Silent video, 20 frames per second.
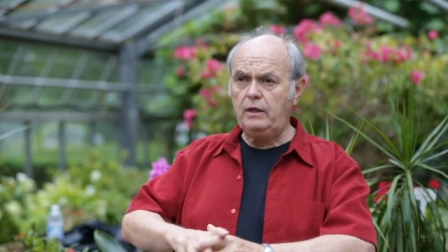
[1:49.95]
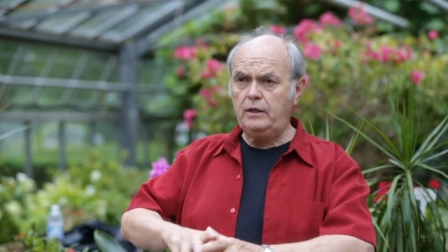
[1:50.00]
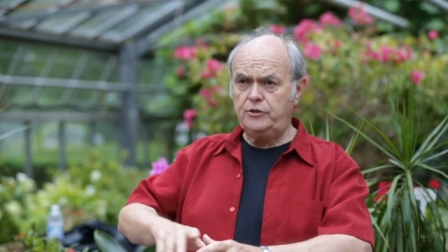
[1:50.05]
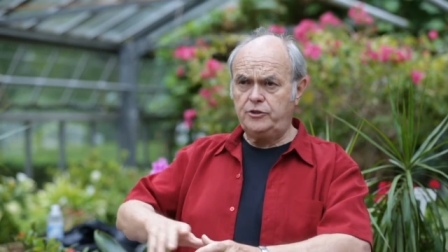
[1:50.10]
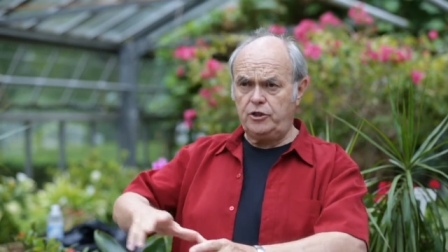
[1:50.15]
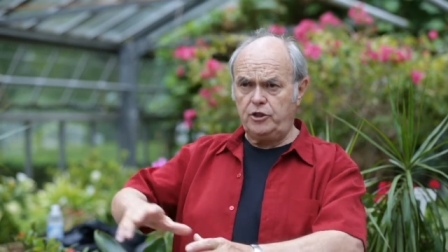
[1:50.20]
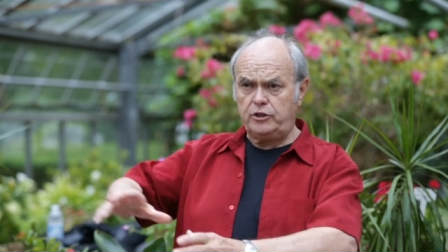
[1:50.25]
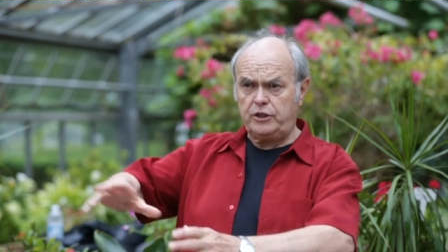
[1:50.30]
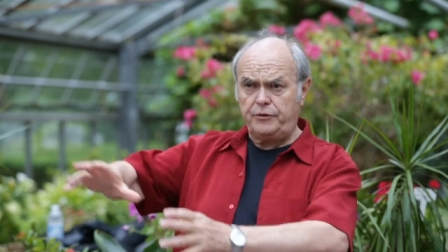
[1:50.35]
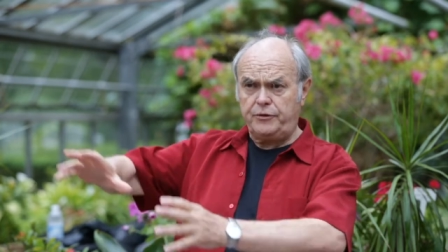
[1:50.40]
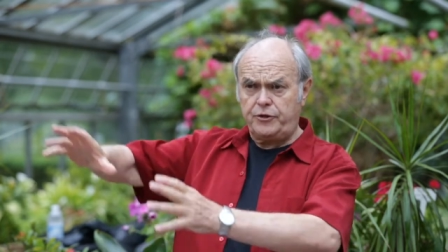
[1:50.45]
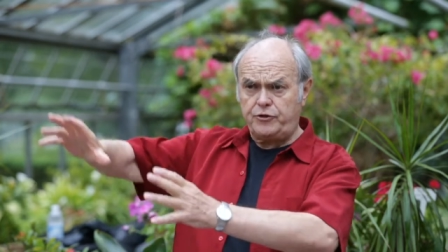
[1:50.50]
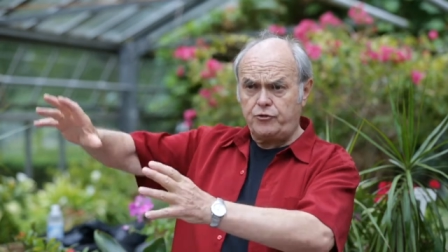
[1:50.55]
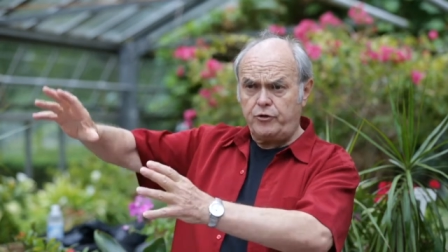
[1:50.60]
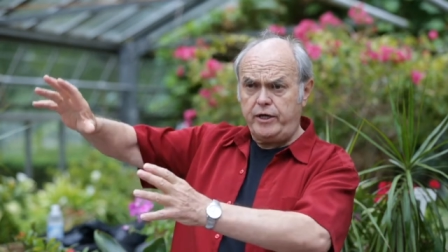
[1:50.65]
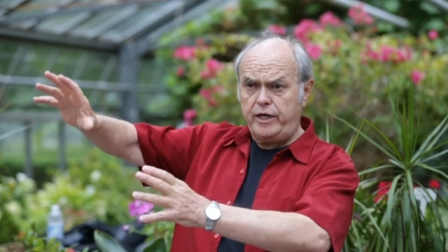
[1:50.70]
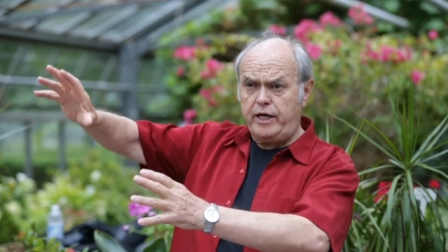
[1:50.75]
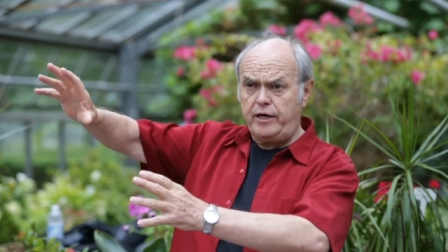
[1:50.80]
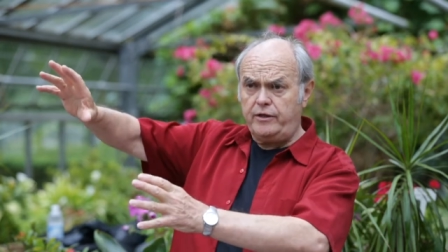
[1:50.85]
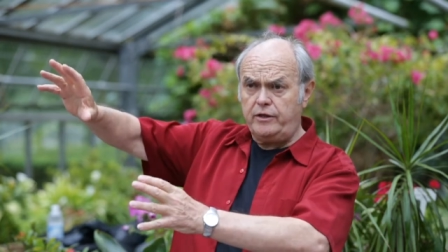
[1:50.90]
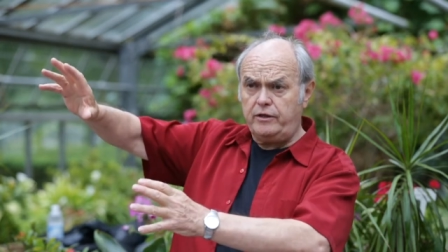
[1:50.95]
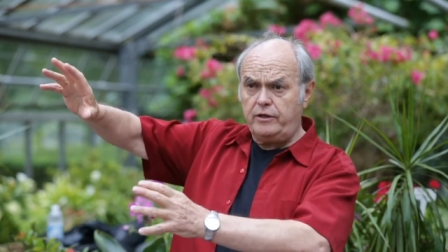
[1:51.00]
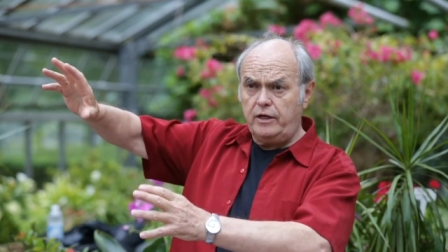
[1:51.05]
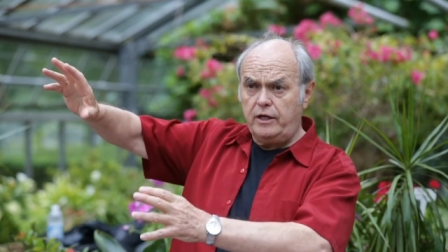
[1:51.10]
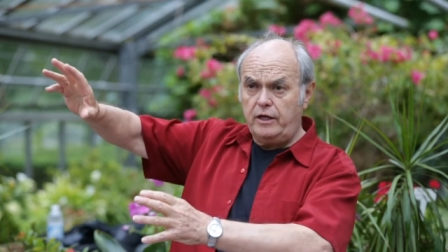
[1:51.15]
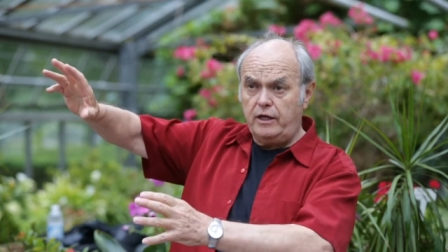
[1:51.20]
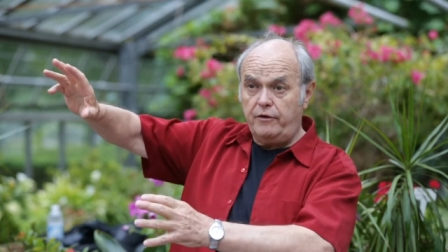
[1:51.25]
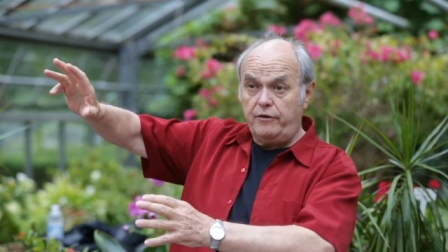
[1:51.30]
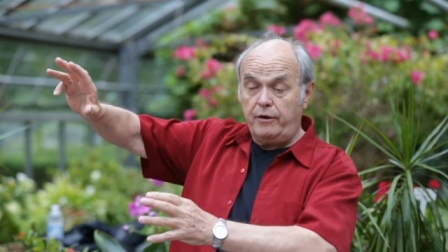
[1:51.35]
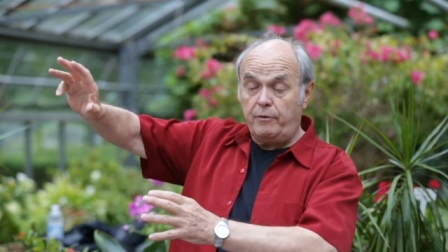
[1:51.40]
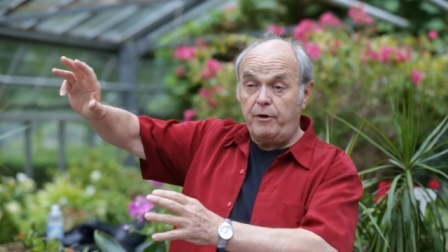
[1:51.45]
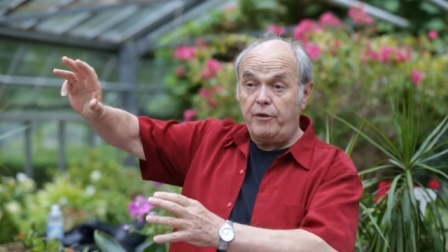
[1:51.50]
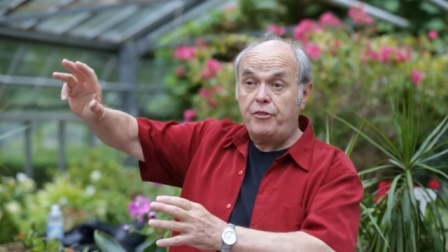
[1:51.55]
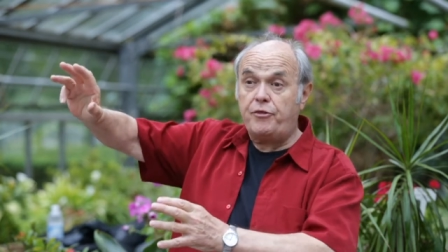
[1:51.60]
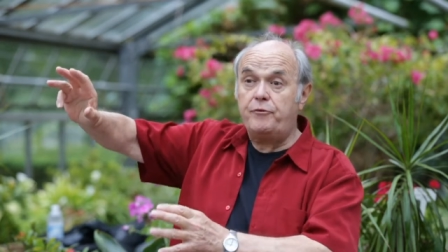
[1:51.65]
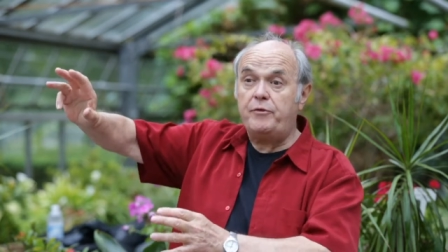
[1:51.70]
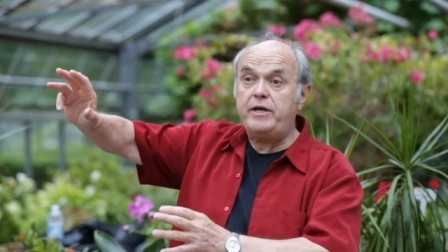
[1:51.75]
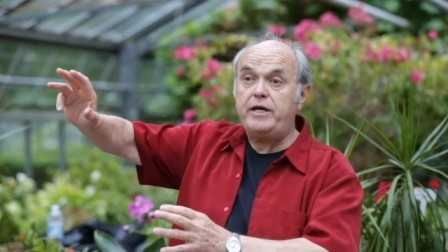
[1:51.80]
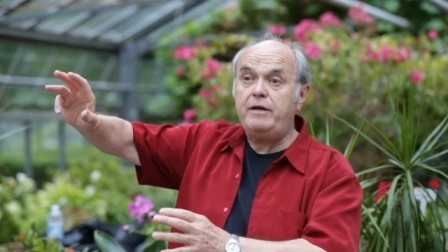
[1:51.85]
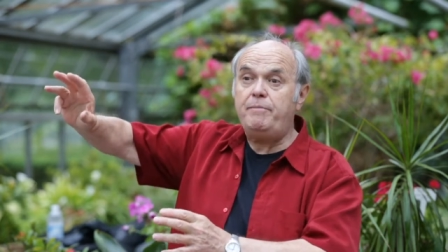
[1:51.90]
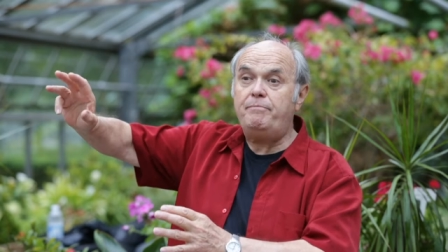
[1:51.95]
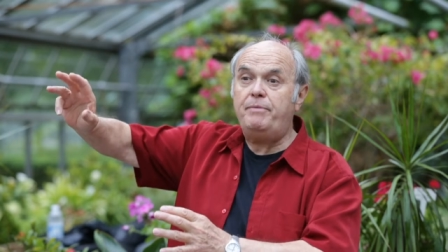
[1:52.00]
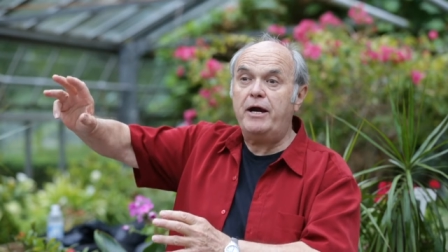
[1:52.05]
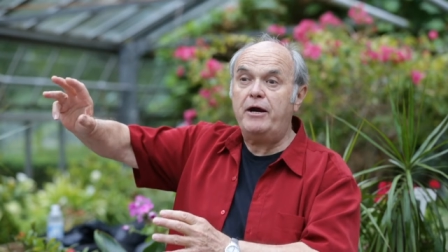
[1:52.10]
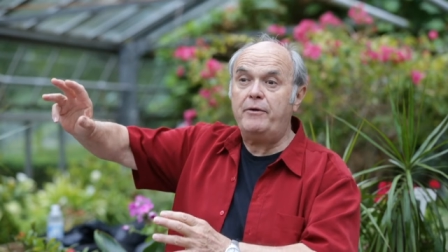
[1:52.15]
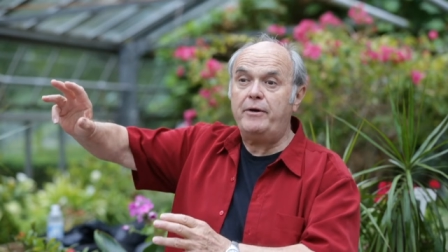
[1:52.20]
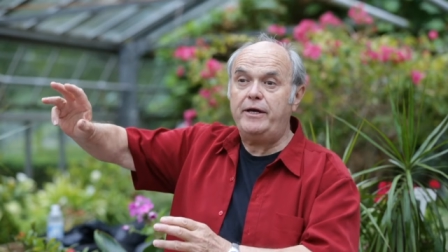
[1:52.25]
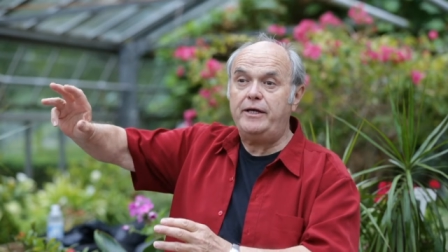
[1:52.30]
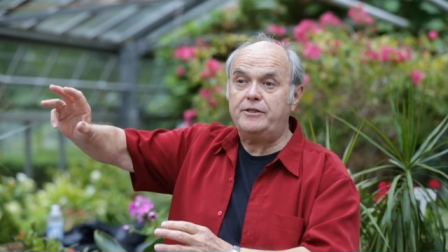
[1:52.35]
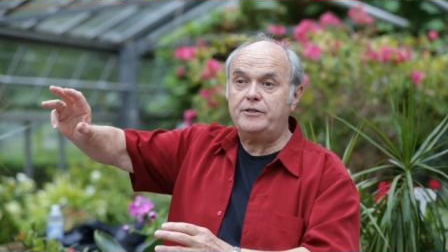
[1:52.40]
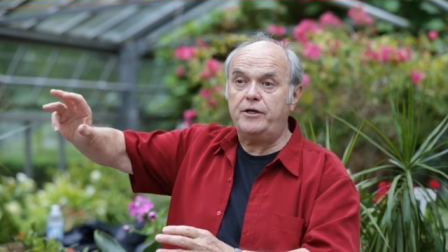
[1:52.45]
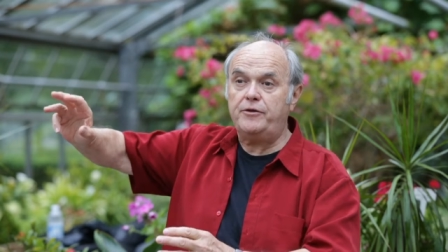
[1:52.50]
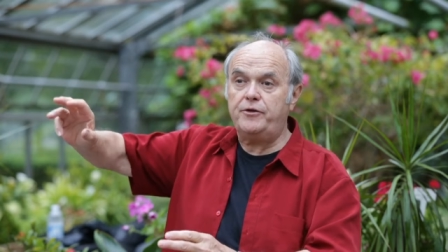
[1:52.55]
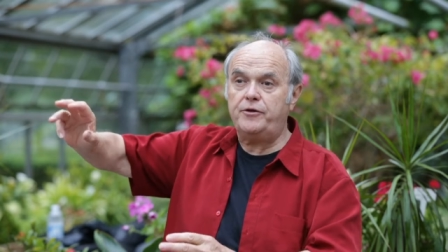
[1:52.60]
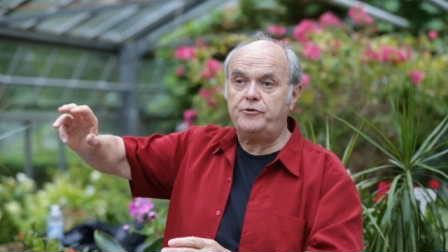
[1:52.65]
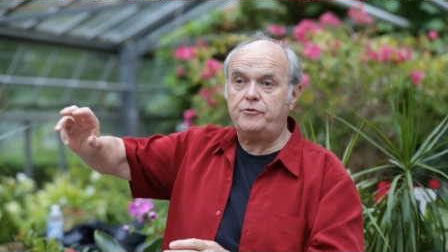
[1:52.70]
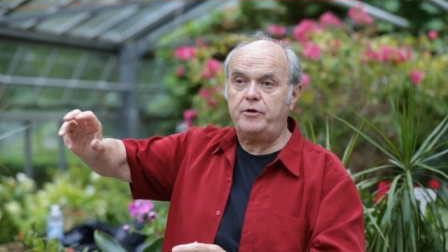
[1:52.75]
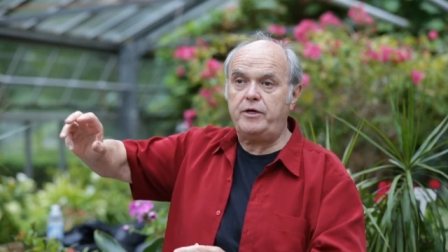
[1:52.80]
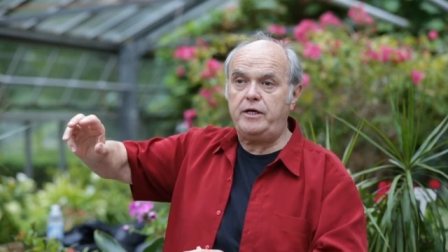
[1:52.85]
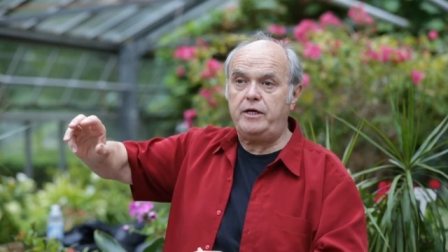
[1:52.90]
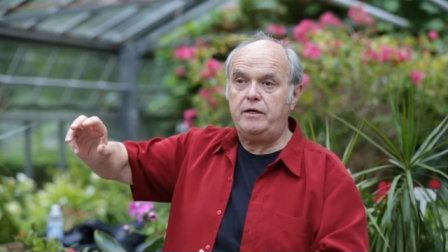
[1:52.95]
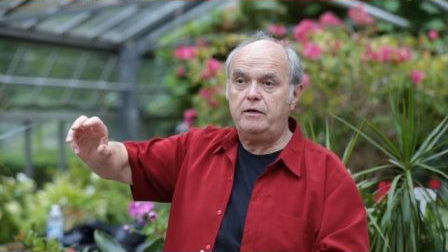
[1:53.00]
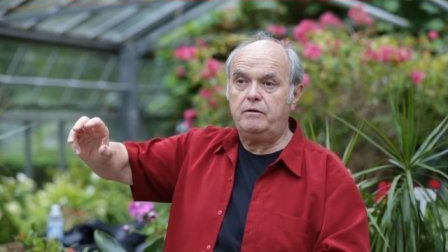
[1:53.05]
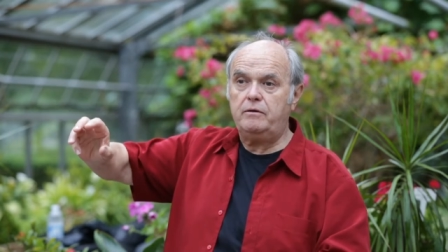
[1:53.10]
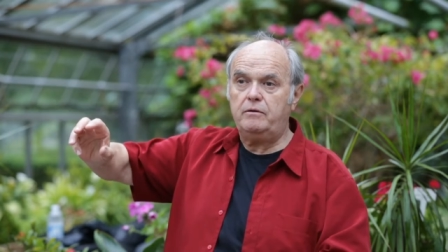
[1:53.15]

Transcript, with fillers: she looked at the tree and there were three berries on the tree.